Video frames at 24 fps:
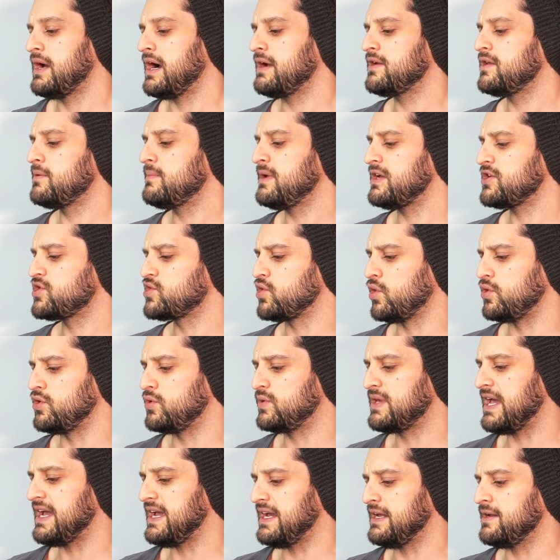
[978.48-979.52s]
How do you make sure you
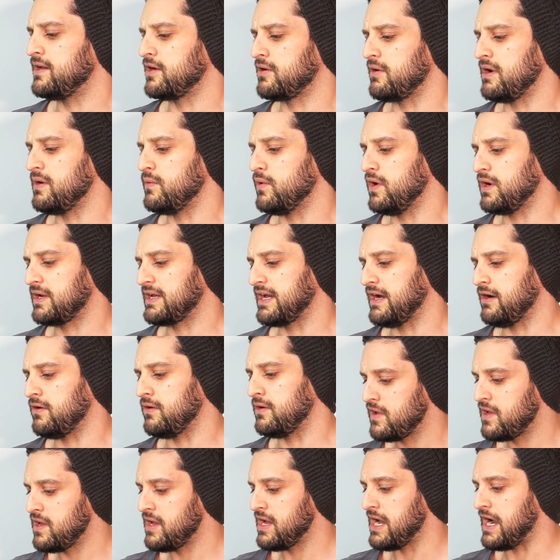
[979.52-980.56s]
get in a great
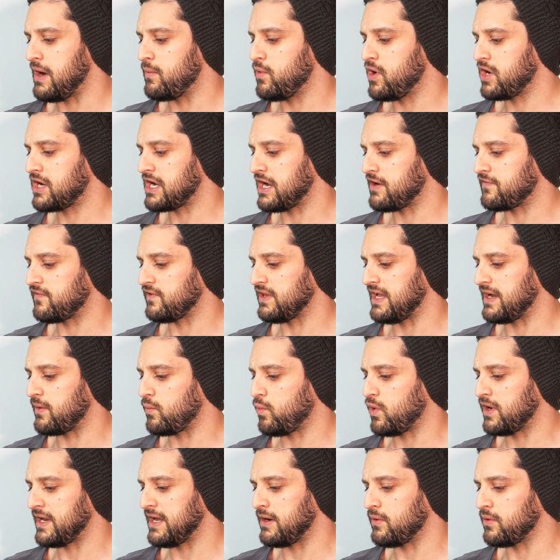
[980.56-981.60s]
workout? I work out for like
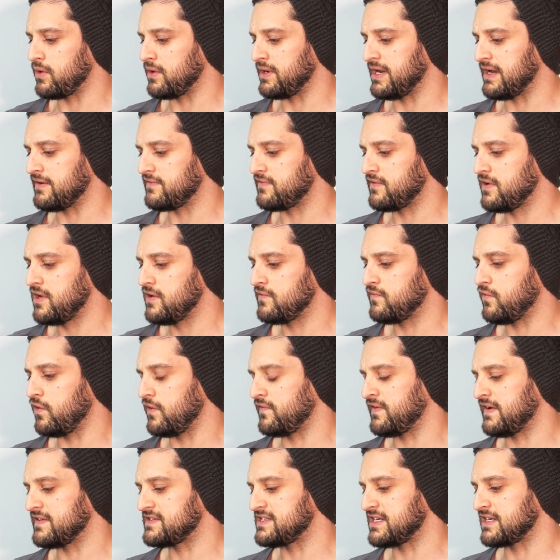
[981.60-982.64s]
one hour and have
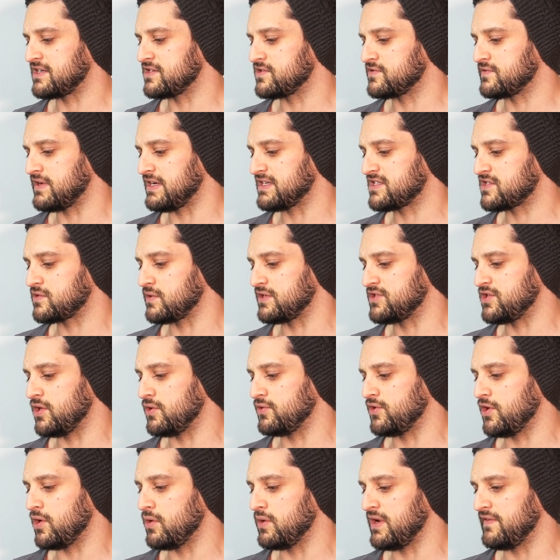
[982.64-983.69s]
45 seconds rest, so I
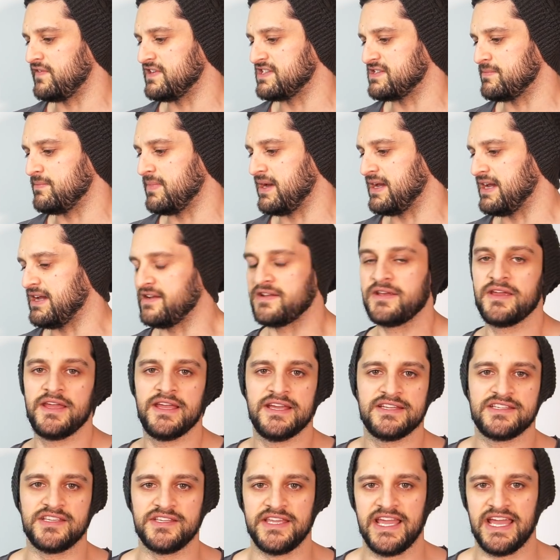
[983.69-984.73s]
don't know if it's in my head.
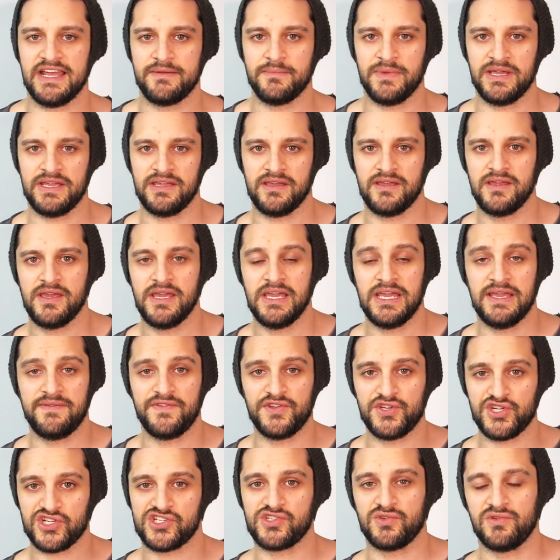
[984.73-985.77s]
It's in your head, mate. If
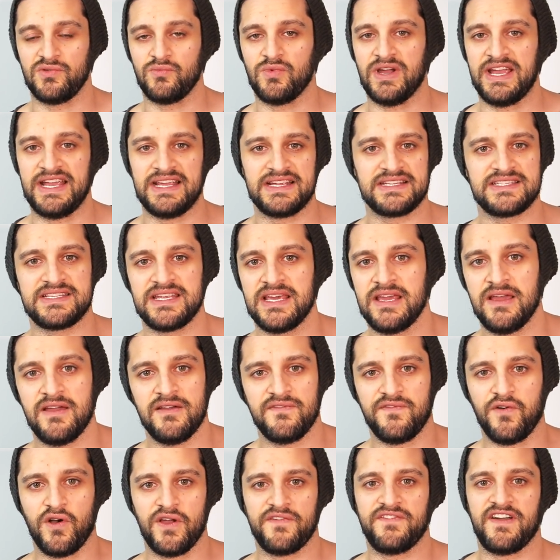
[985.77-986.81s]
you're just doing wakes,
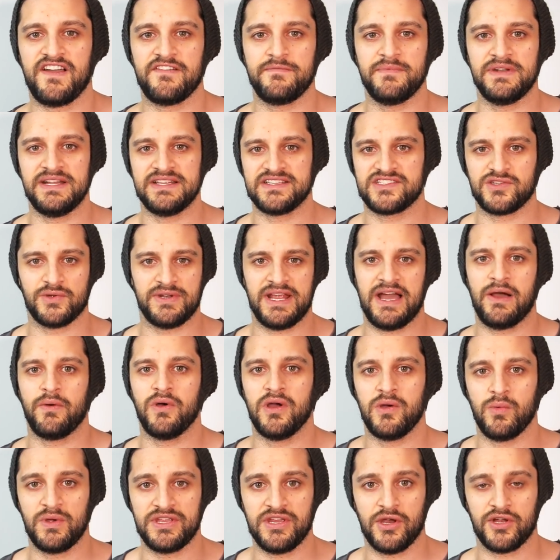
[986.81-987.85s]
45 minutes to an
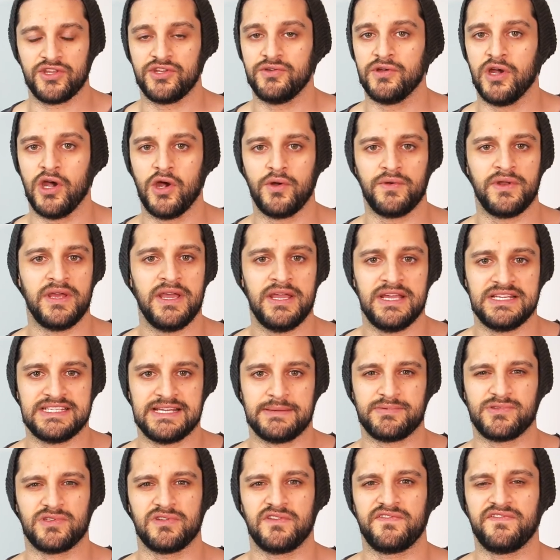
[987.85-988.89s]
hour when you're on your own, it's
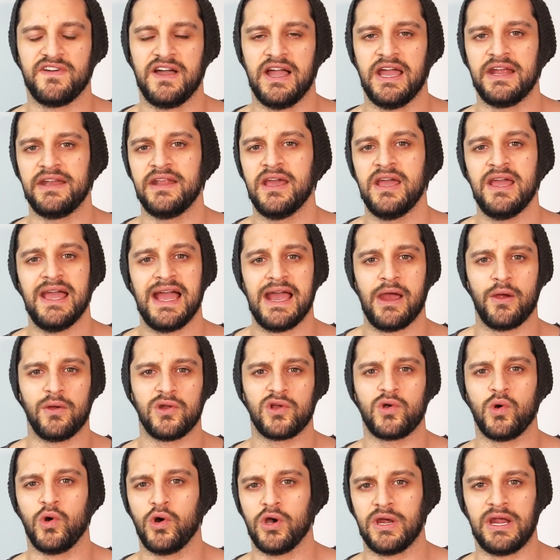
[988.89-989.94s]
absolutely fine. Hour and a
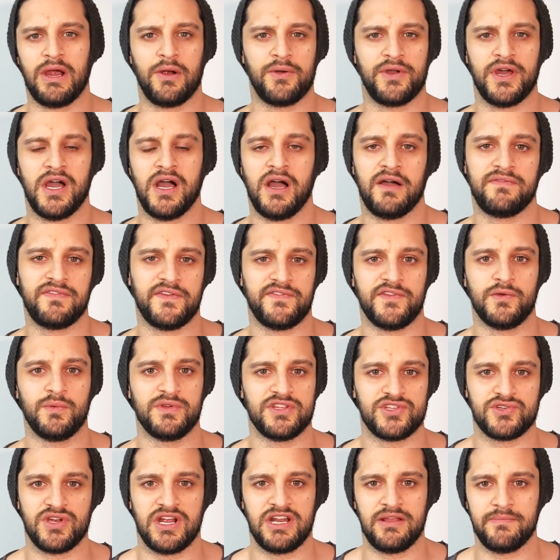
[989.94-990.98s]
quarter, hour and a half if you're with
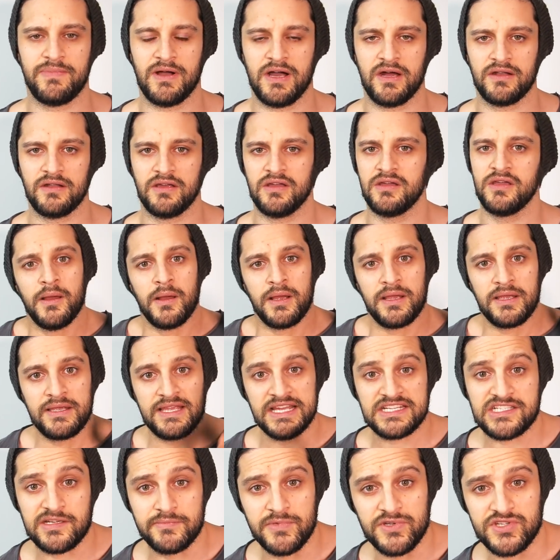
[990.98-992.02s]
a training partner.
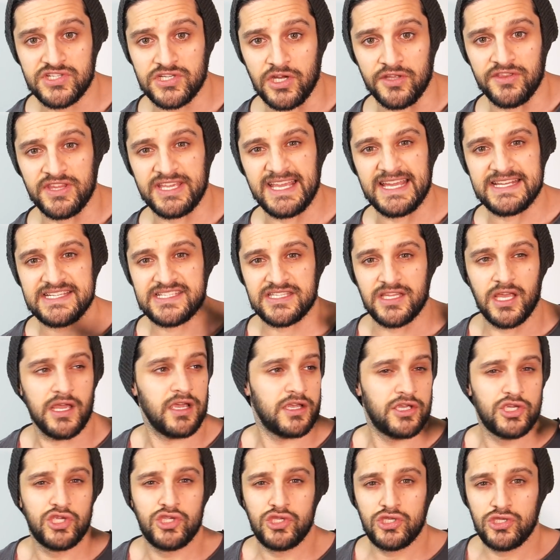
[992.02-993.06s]
Get some music on that gets
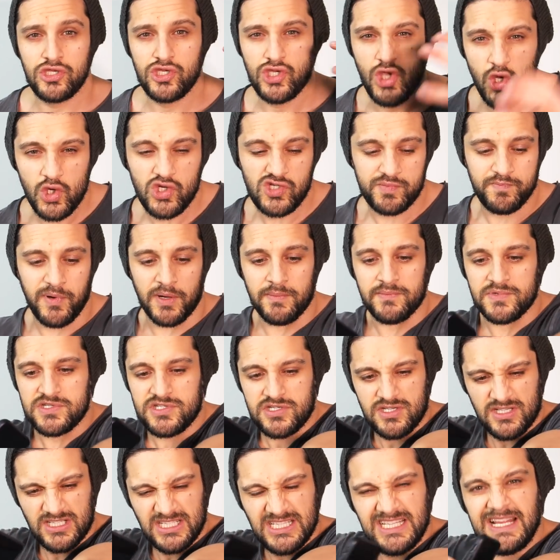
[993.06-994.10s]
the
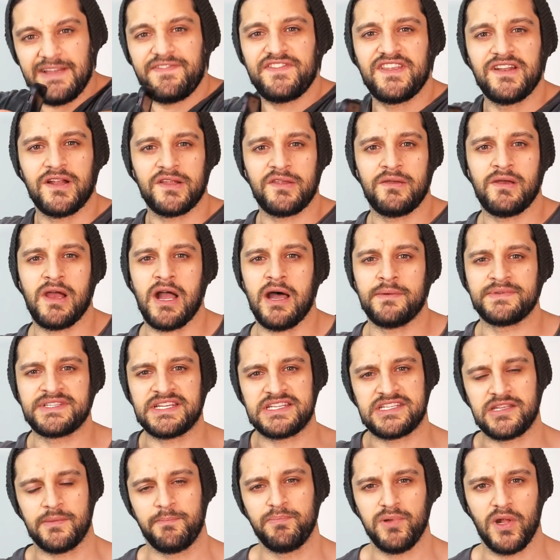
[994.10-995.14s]
goosebumps, lifting on your arms,
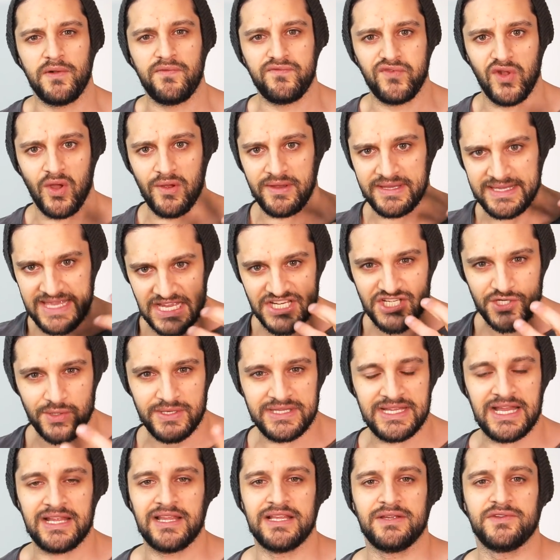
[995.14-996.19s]
gets the blood flowing, gets you
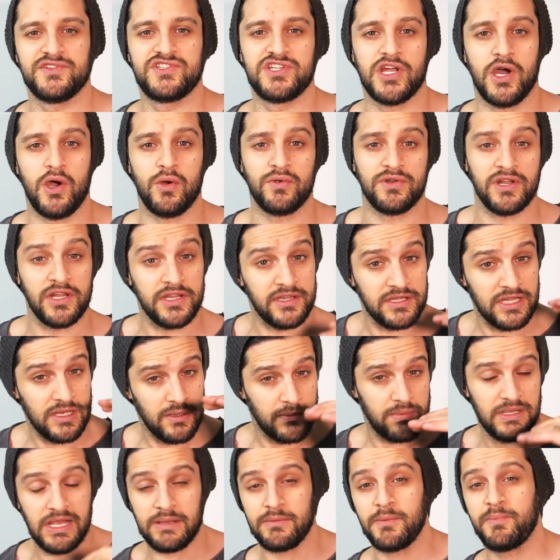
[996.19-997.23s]
in that little zone, and
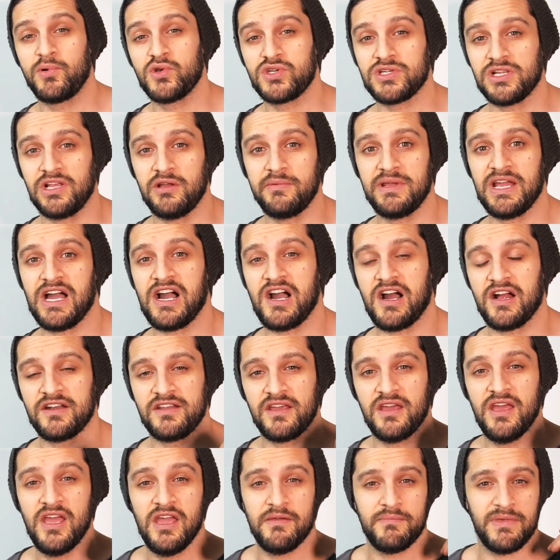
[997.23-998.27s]
they'll help you push a little bit
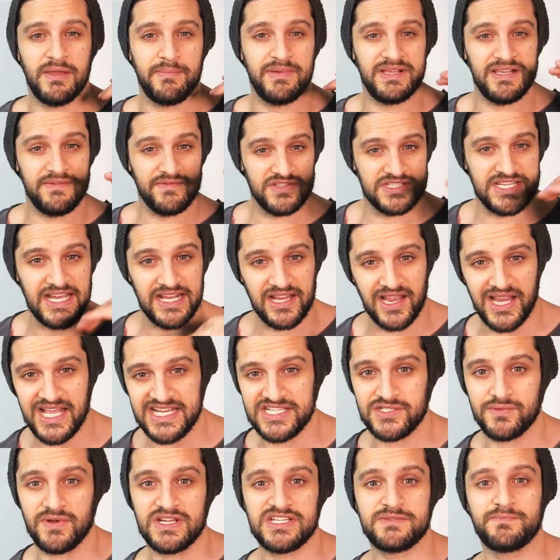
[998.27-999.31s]
harder, maybe even take
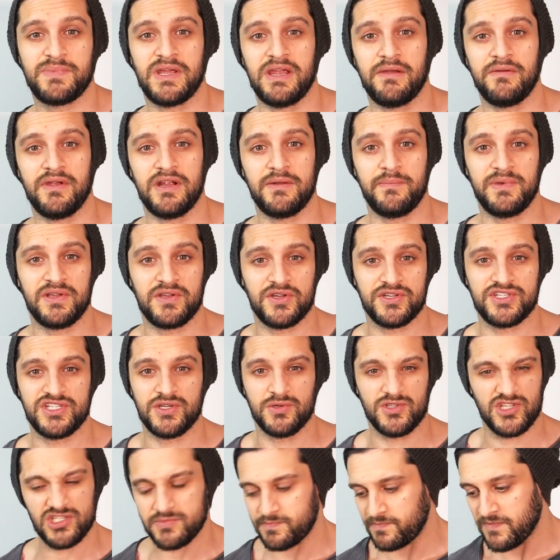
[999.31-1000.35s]
less rest period because
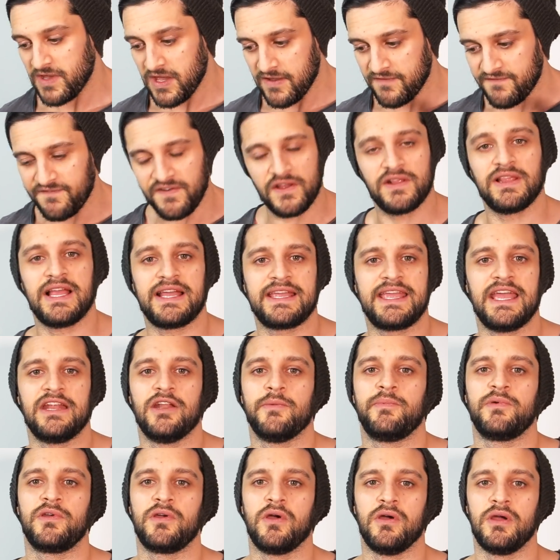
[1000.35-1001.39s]
you'll just feel like getting
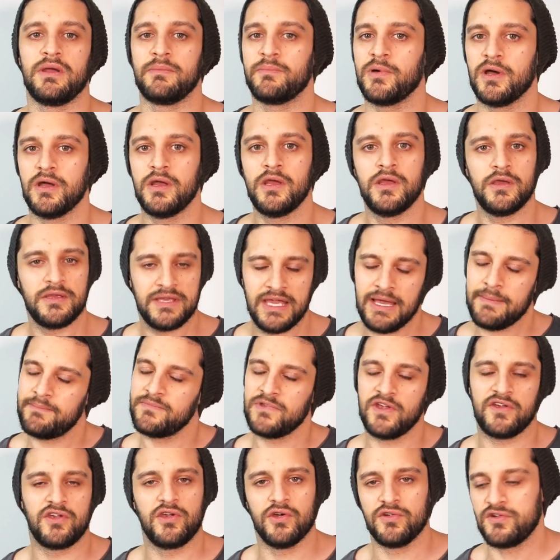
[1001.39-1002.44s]
up and going. But yeah,
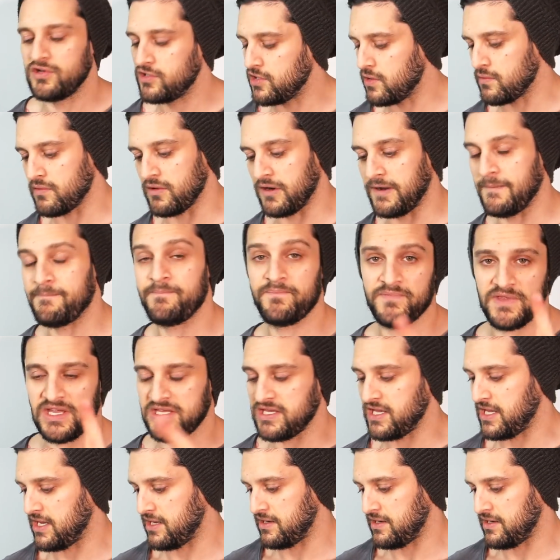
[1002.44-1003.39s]
you're good, don't worry, in your